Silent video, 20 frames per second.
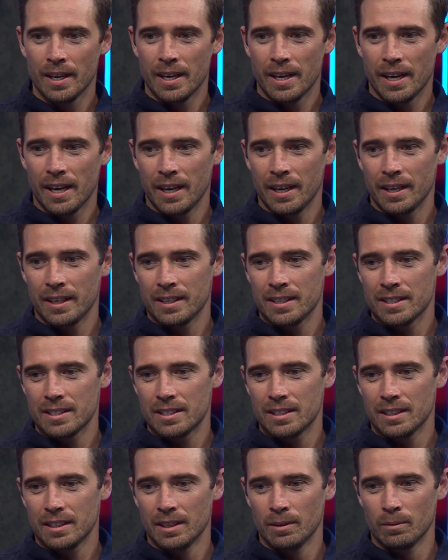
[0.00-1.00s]

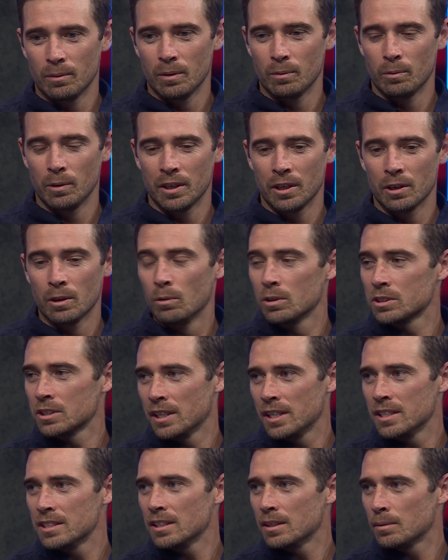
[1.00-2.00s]
And we knew it
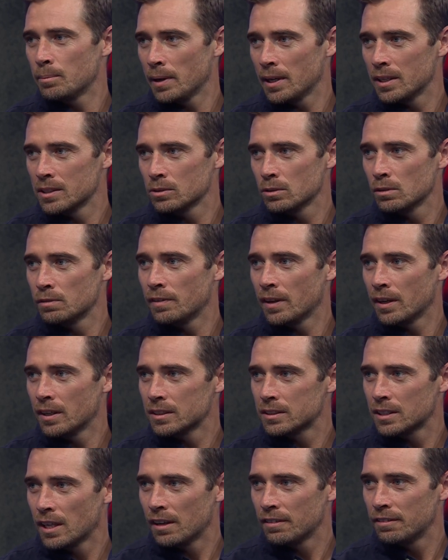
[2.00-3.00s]
wasn't easy. The batters all found
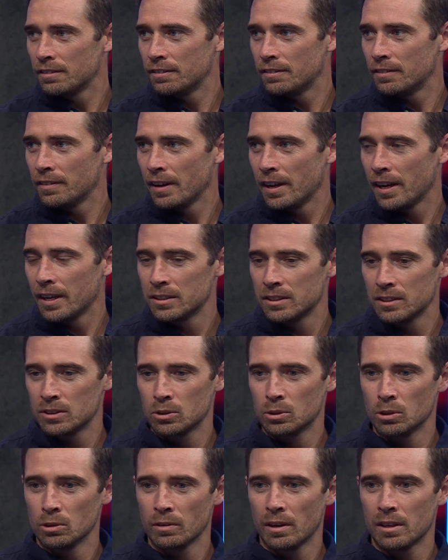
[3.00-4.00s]
it tough to
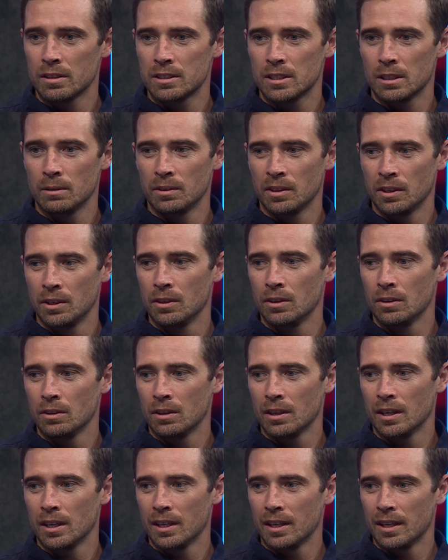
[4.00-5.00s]
score runs, so we knew
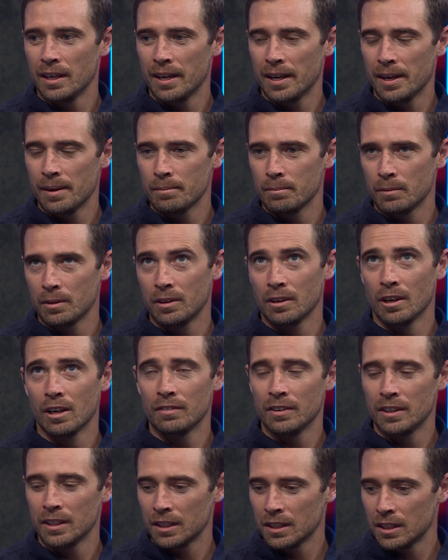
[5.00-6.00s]
that with the
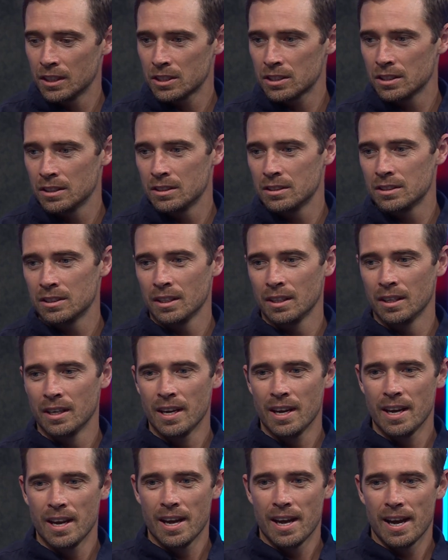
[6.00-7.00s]
overhead conditions and
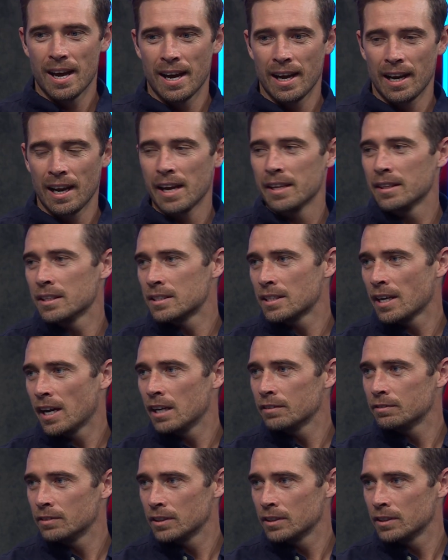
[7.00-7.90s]
late in the day, if